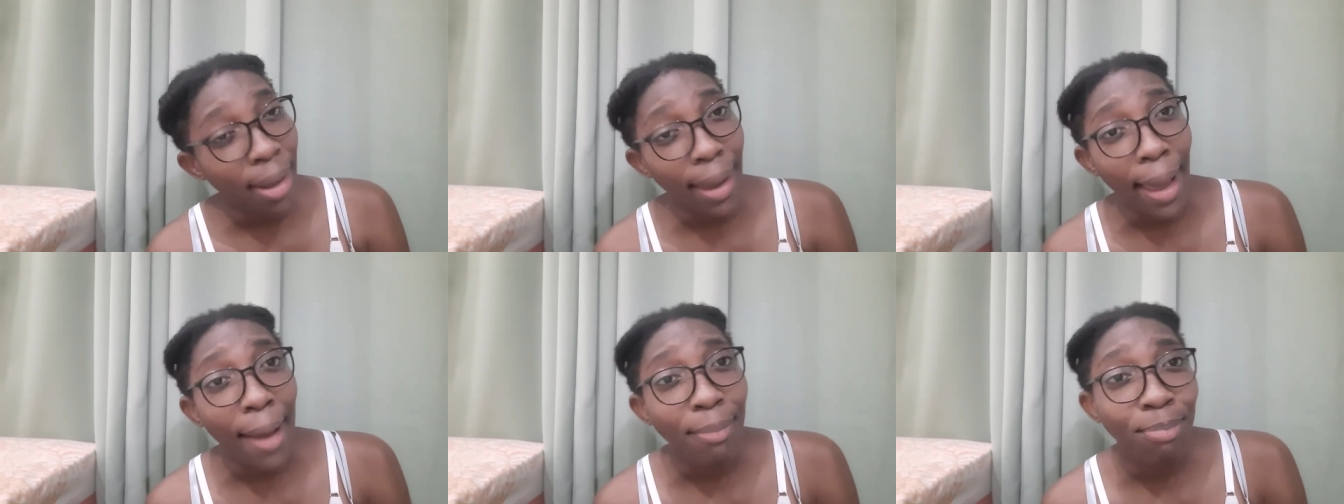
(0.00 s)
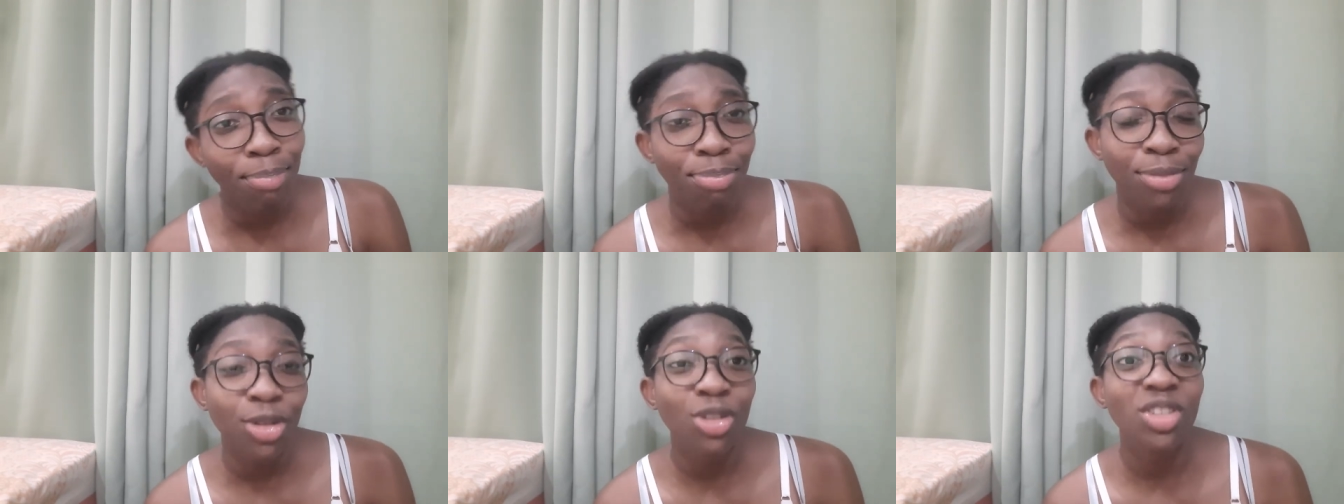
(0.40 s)
Yeah,
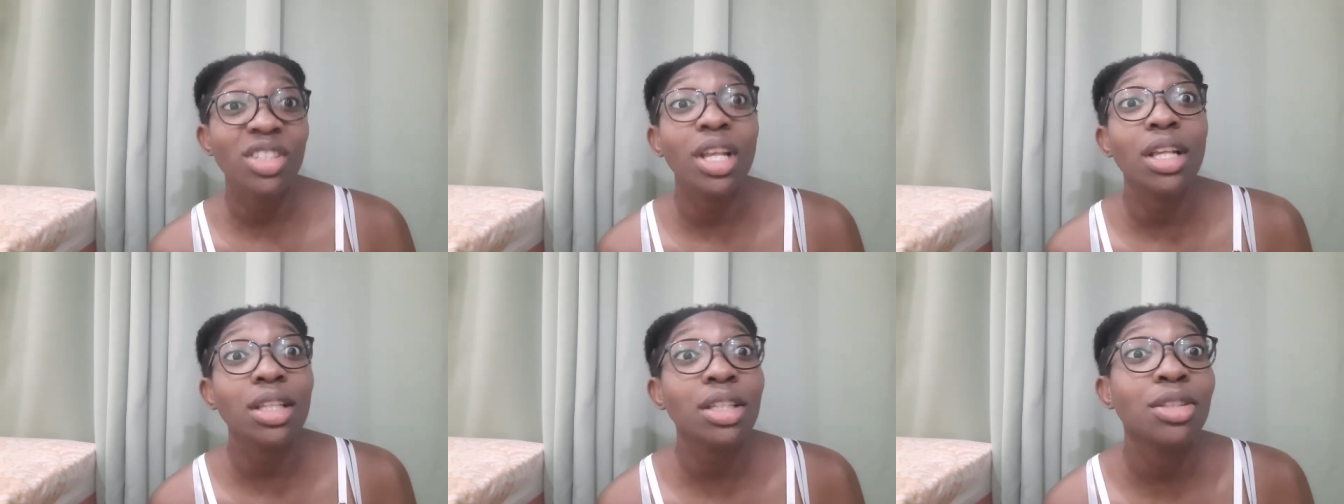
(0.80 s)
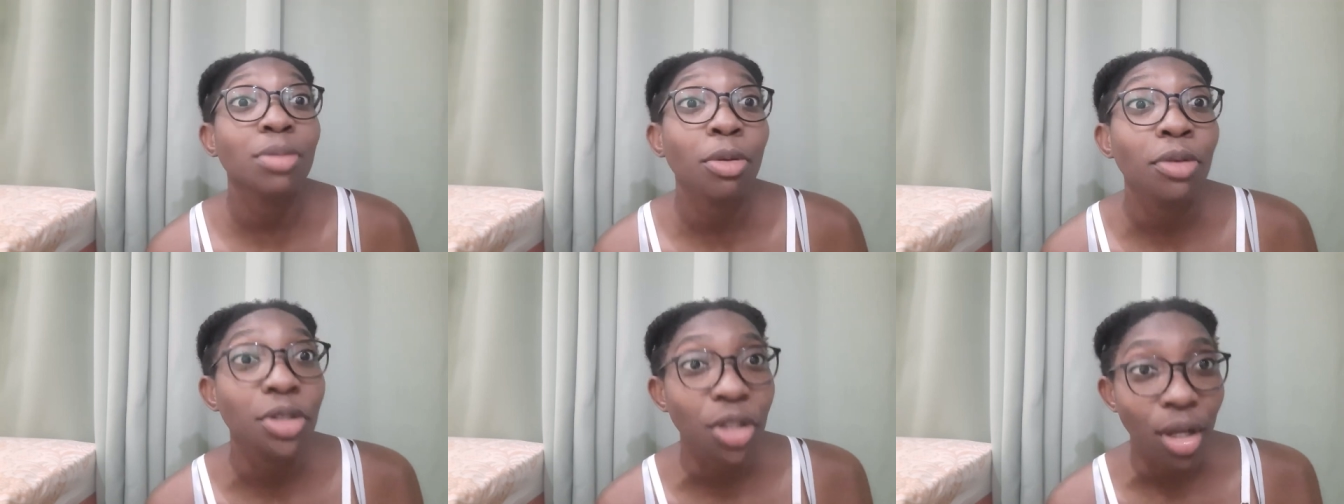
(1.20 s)
this is as
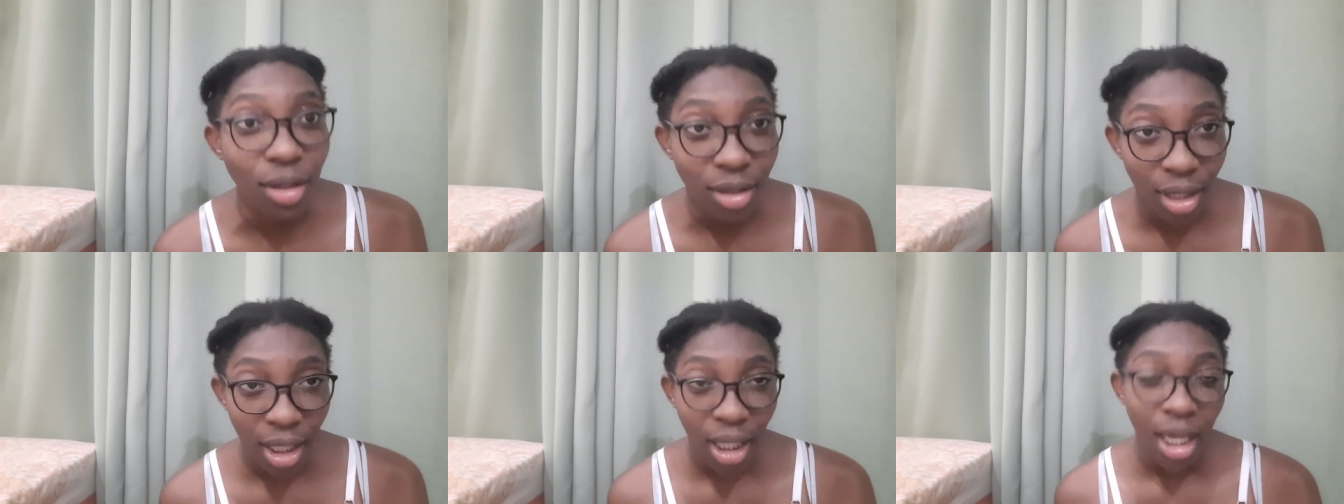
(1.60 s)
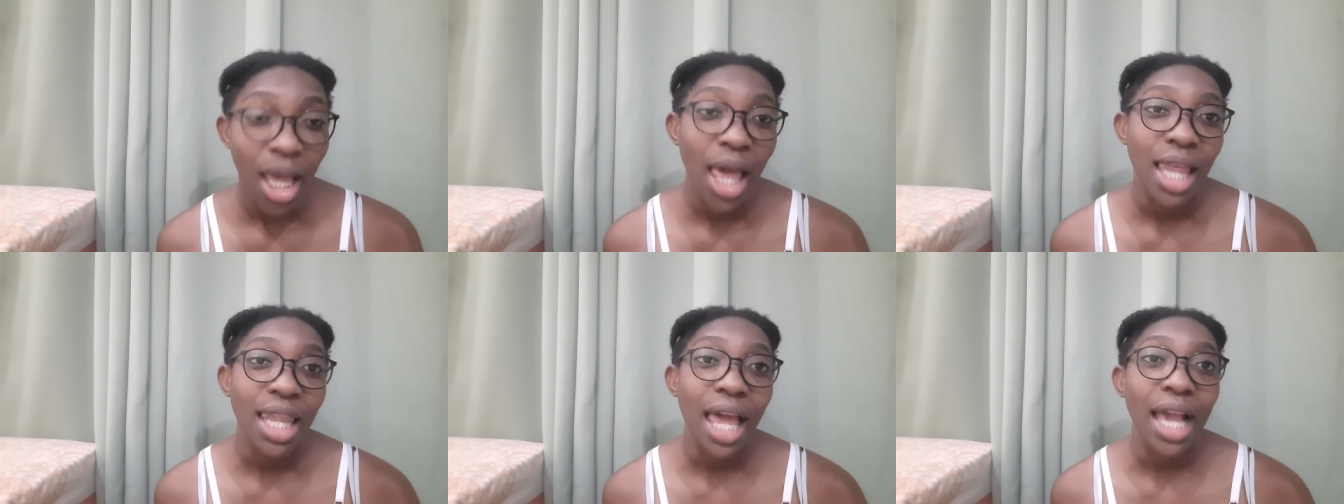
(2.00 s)
inspiration.
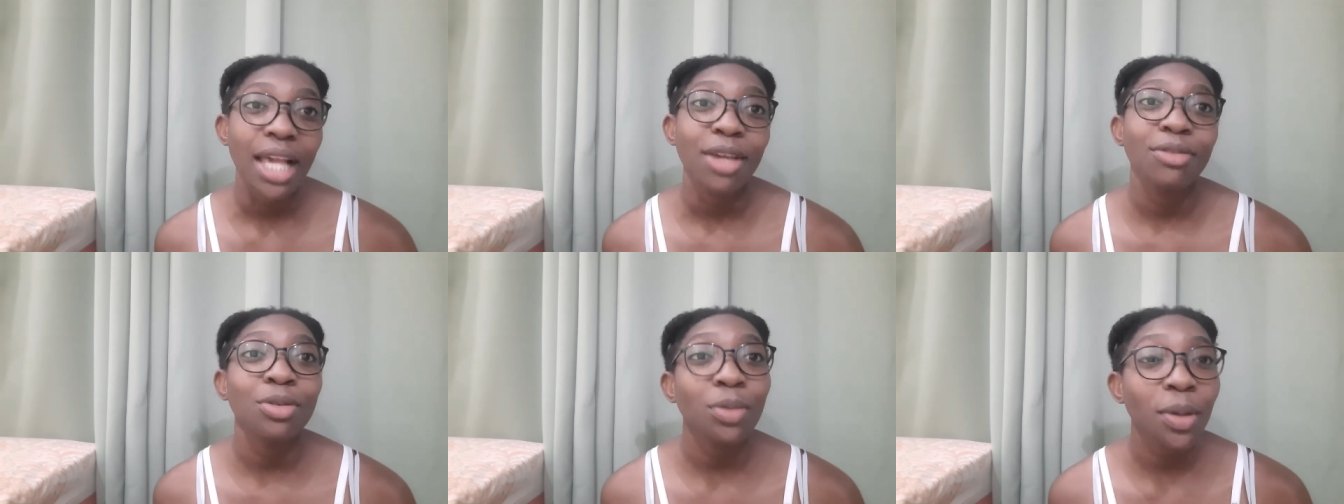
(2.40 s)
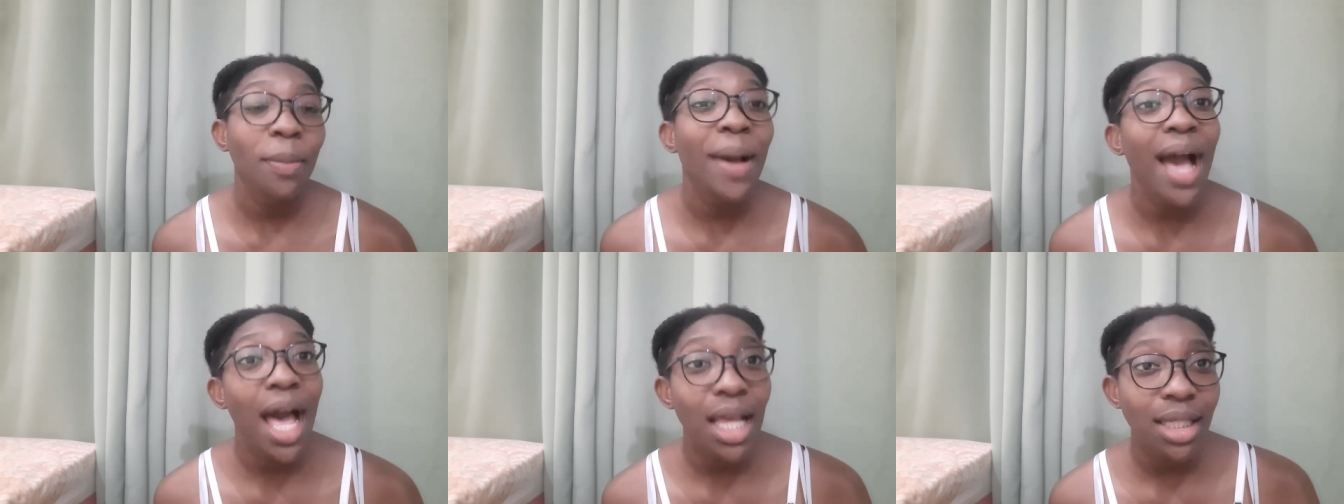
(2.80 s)
Like, if you want
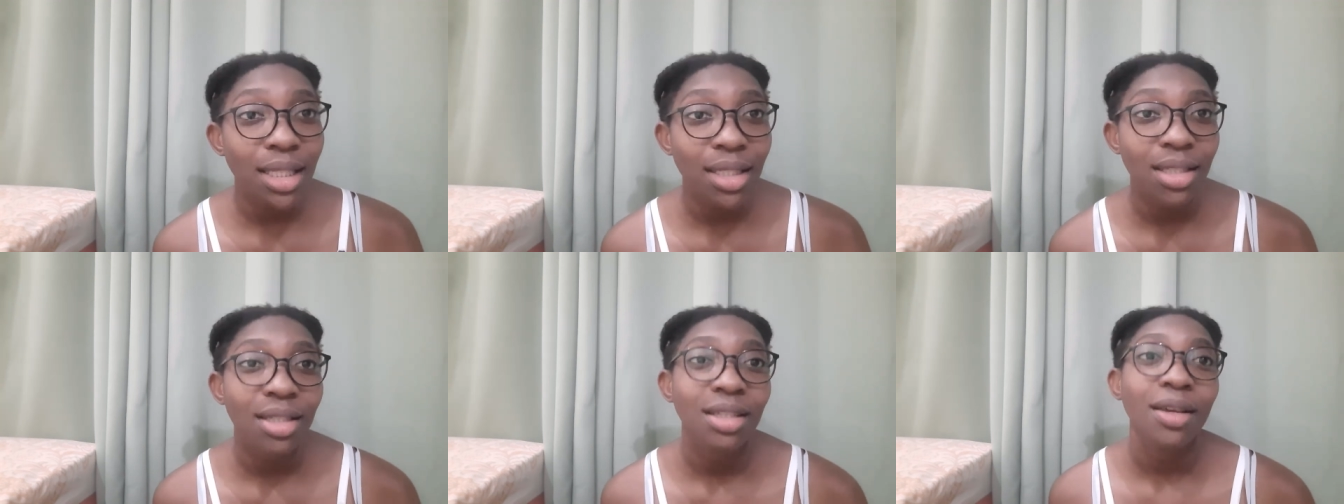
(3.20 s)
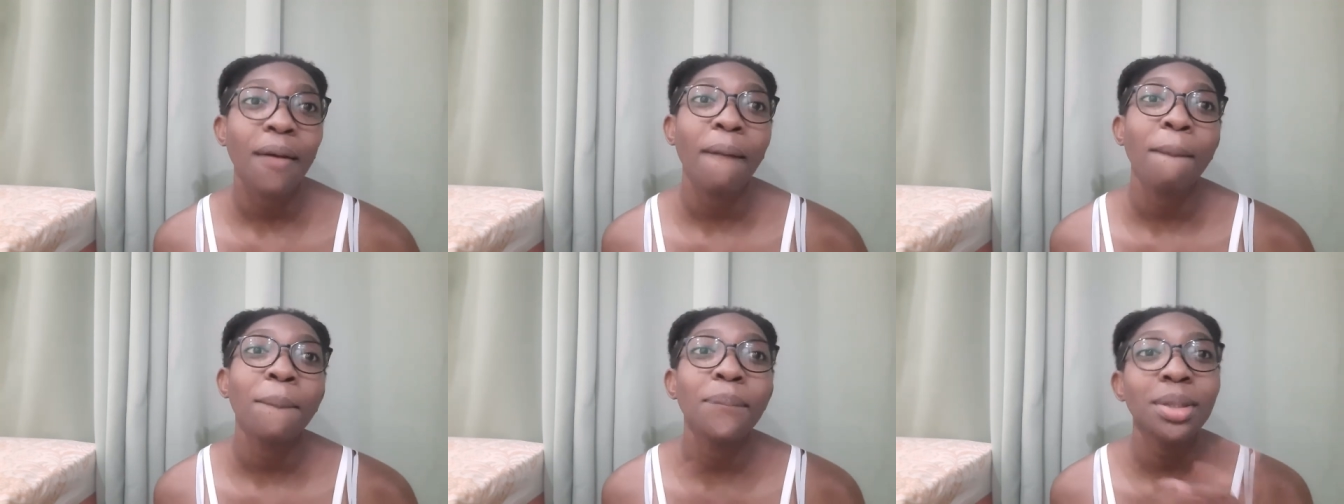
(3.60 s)
to pass,
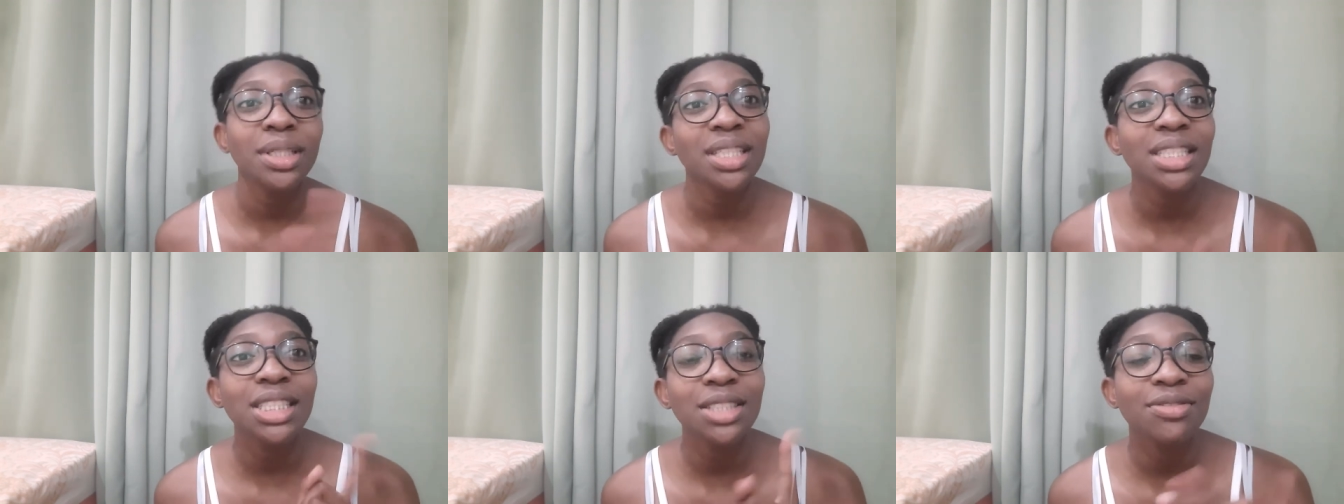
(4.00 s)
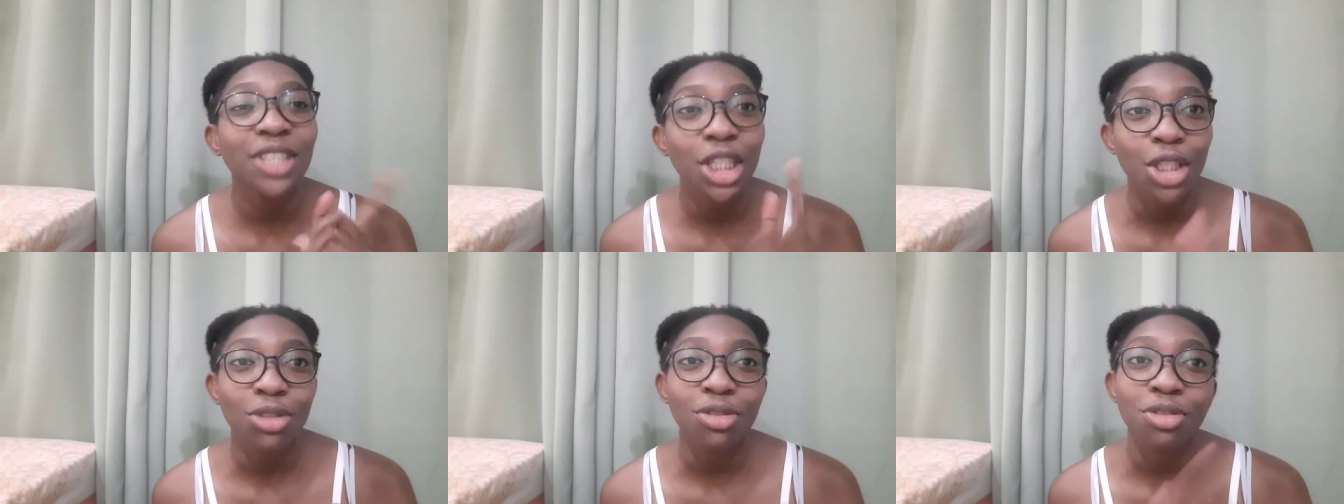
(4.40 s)
play this
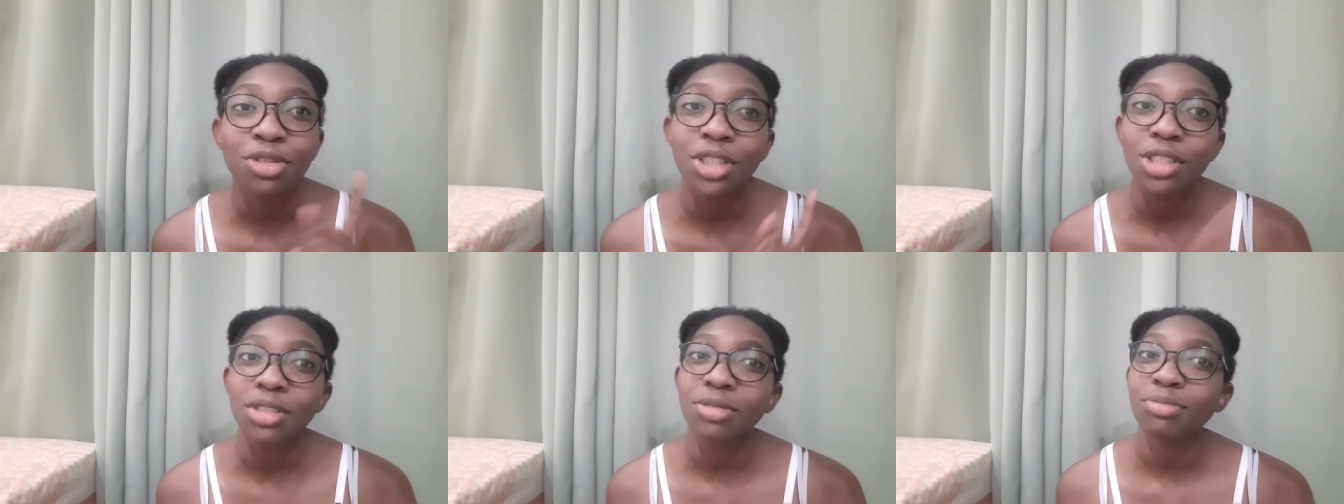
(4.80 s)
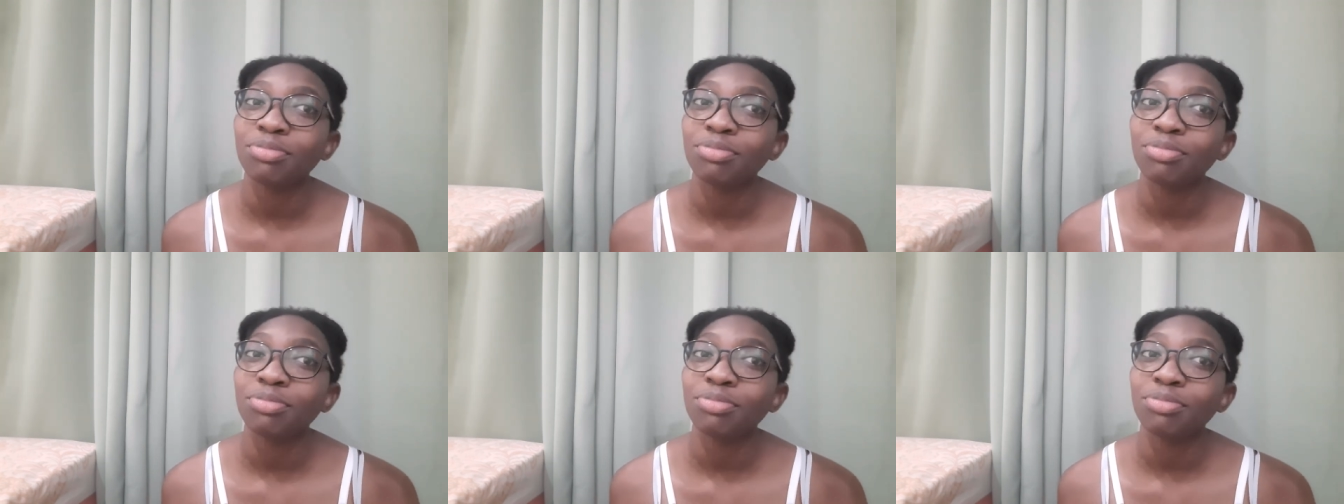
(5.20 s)
video for real.